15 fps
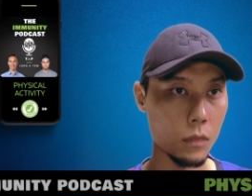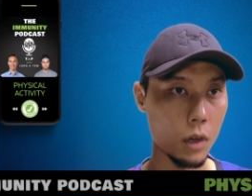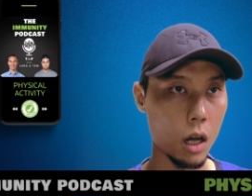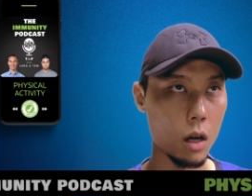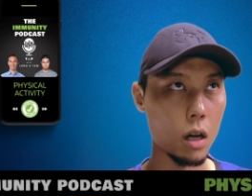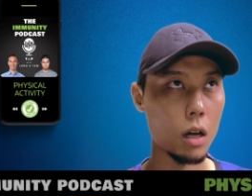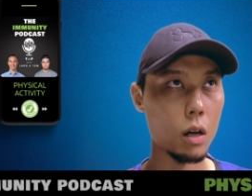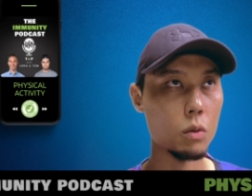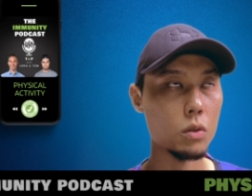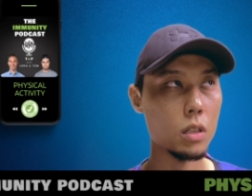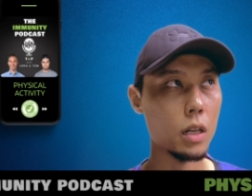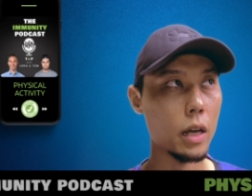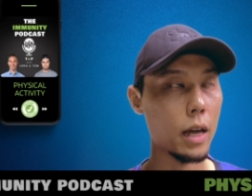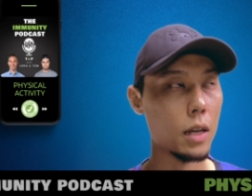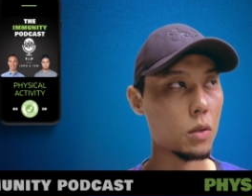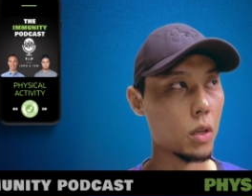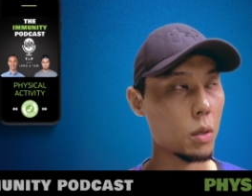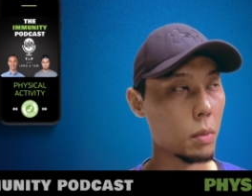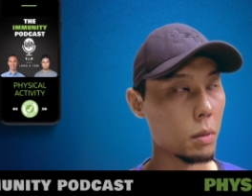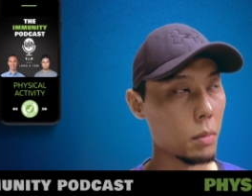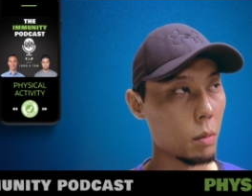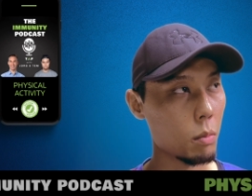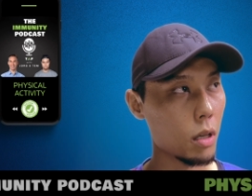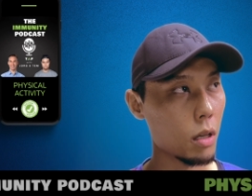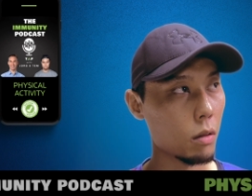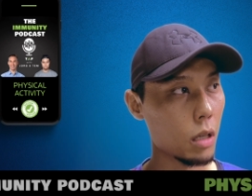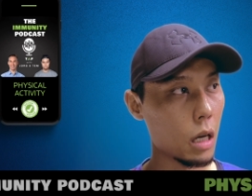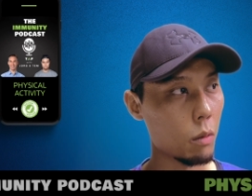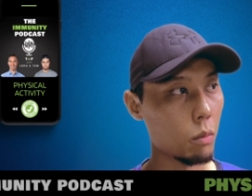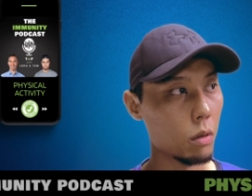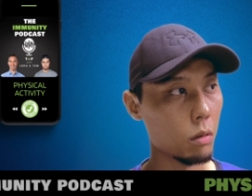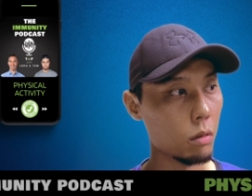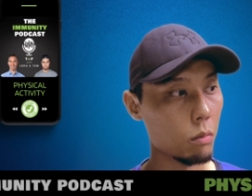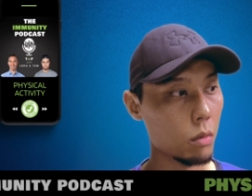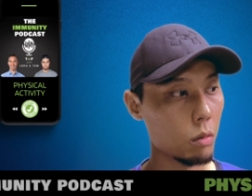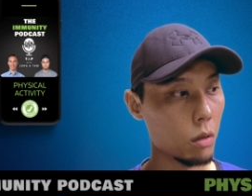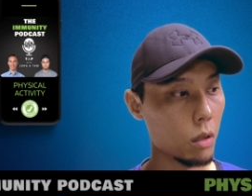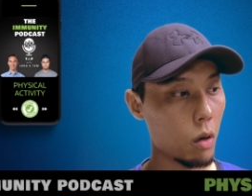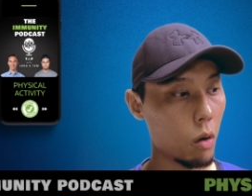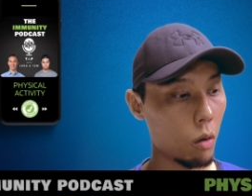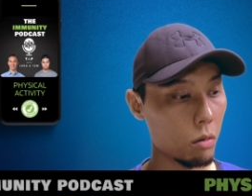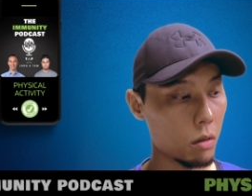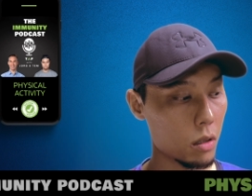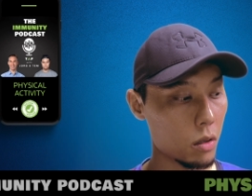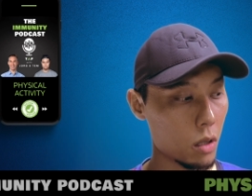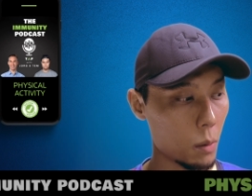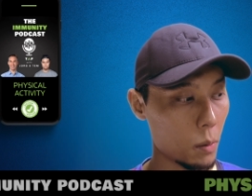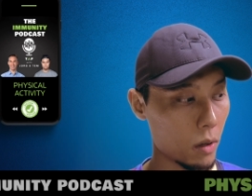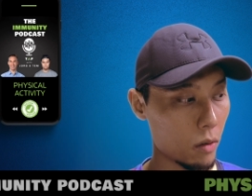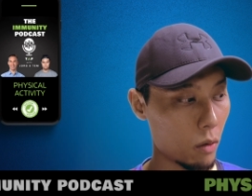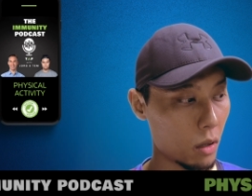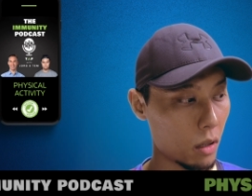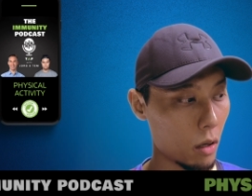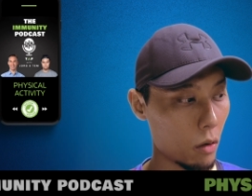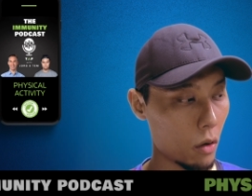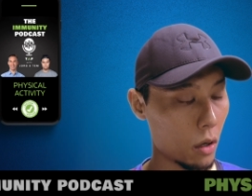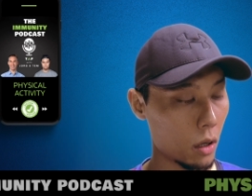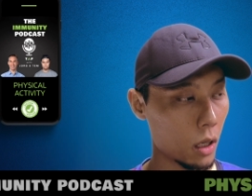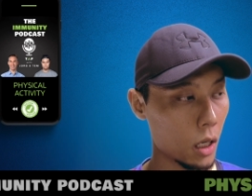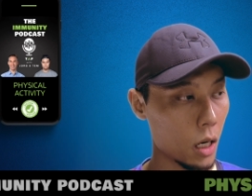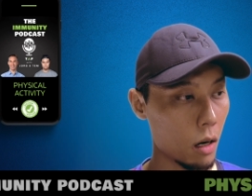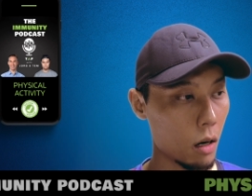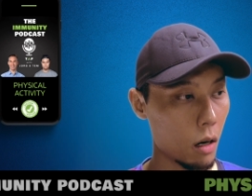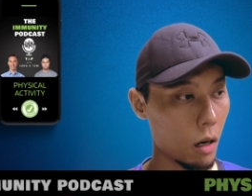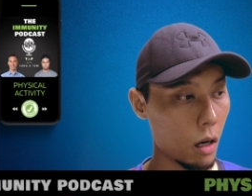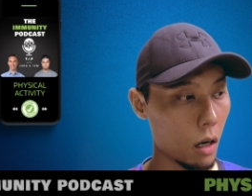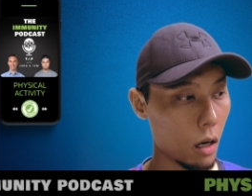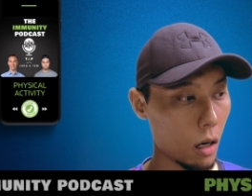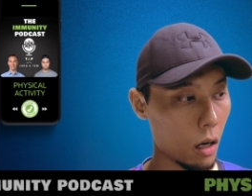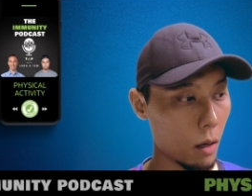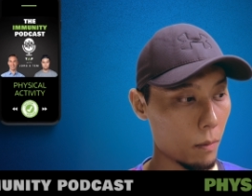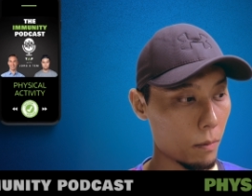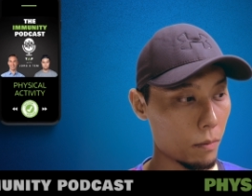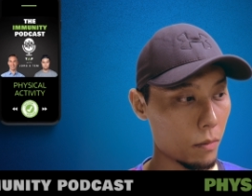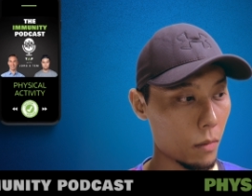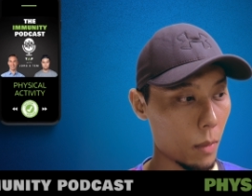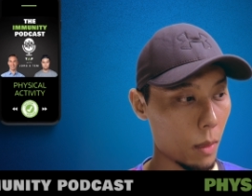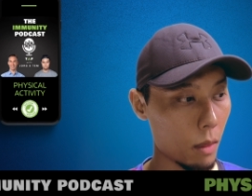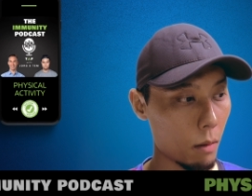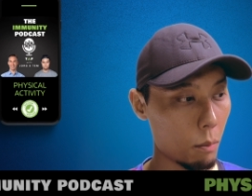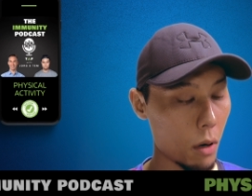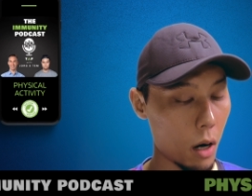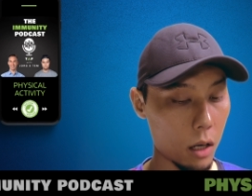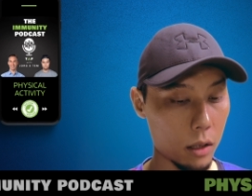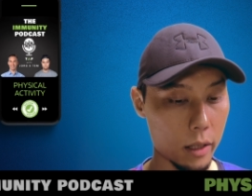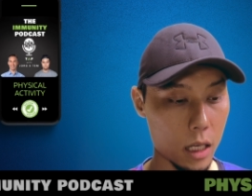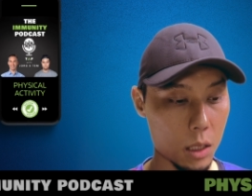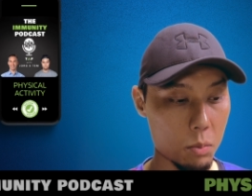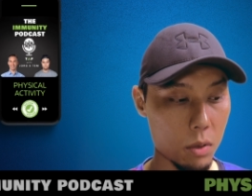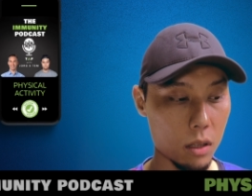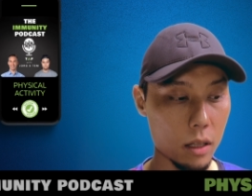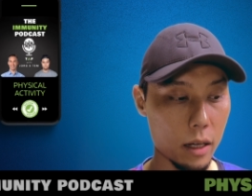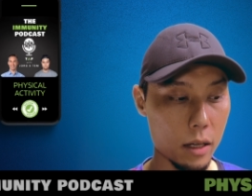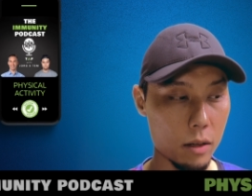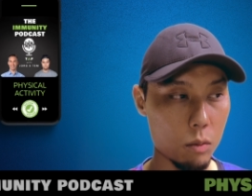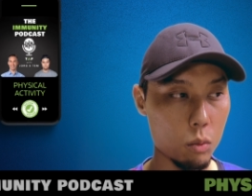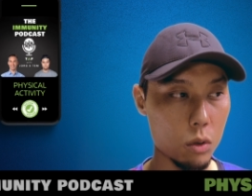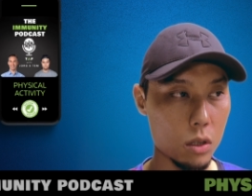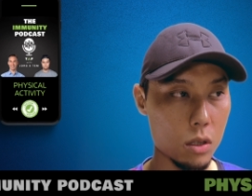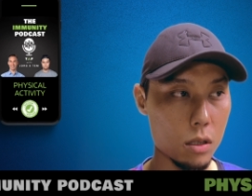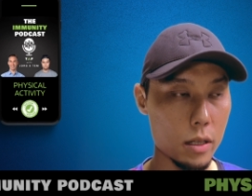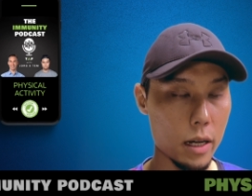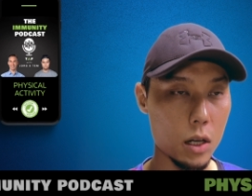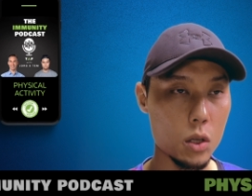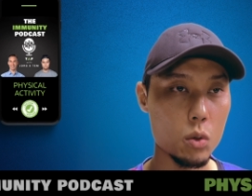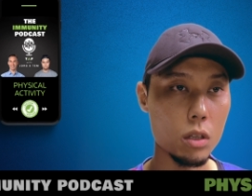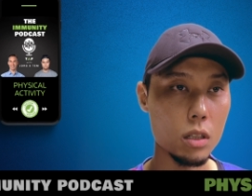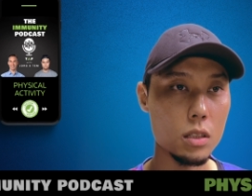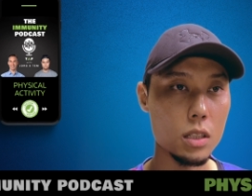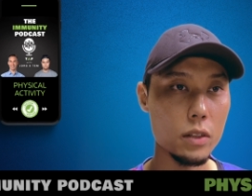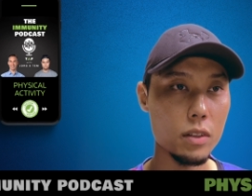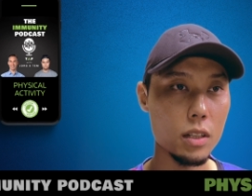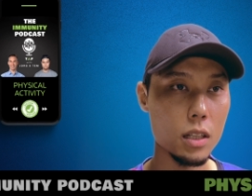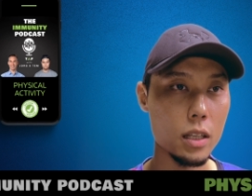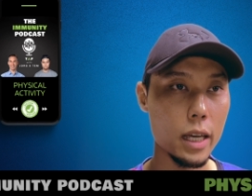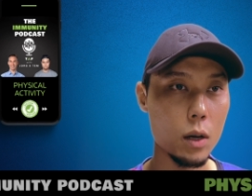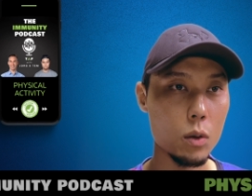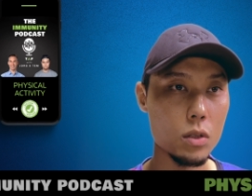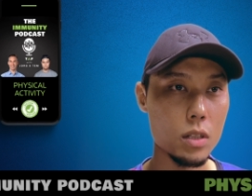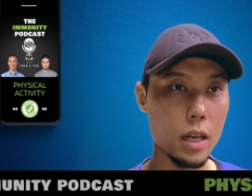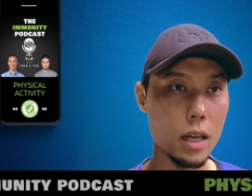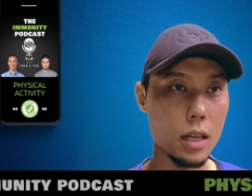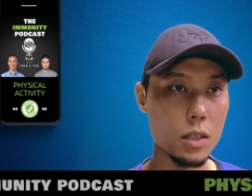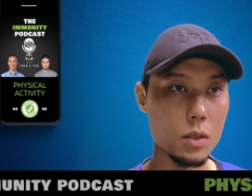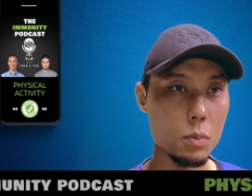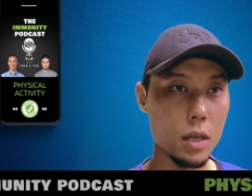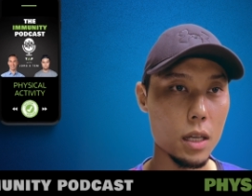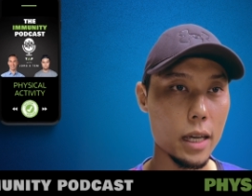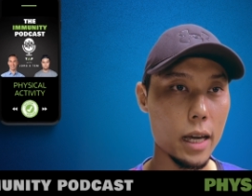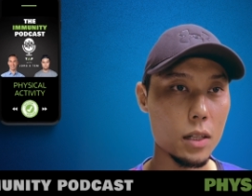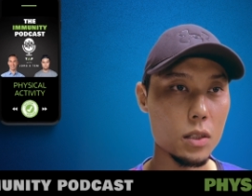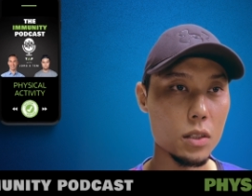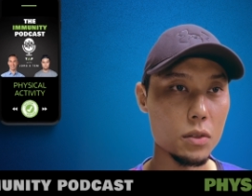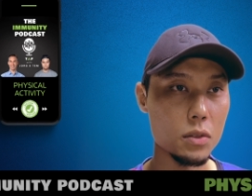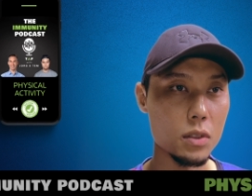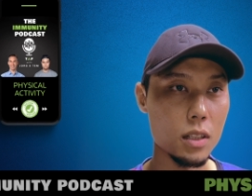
Uh, I was going to ask you, but maybe I, I, will, we will hold this topic for another um, podcast. But like, would sexual activity count as being active?